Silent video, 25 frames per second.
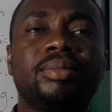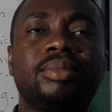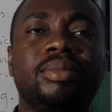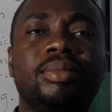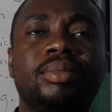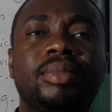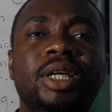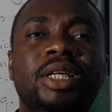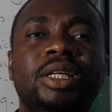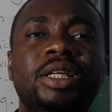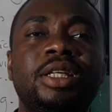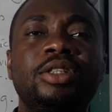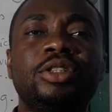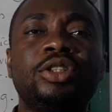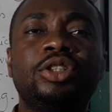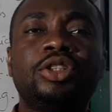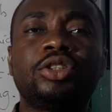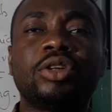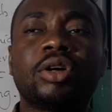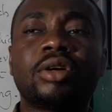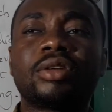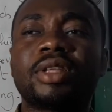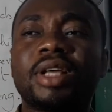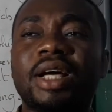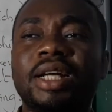making
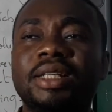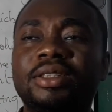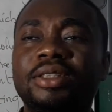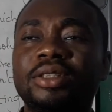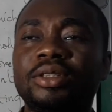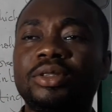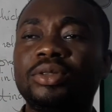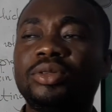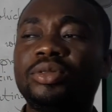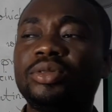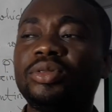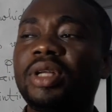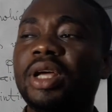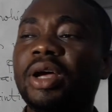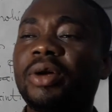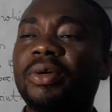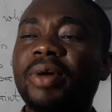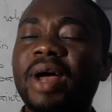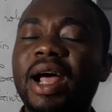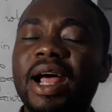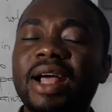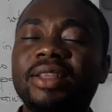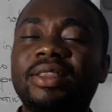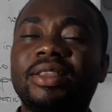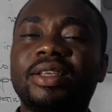sure that you do the
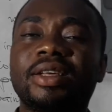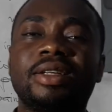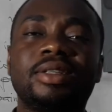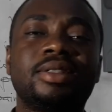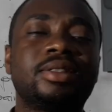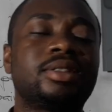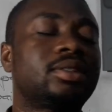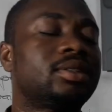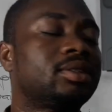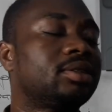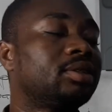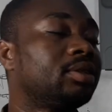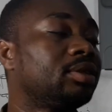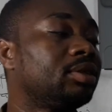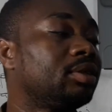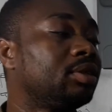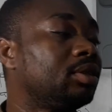right things.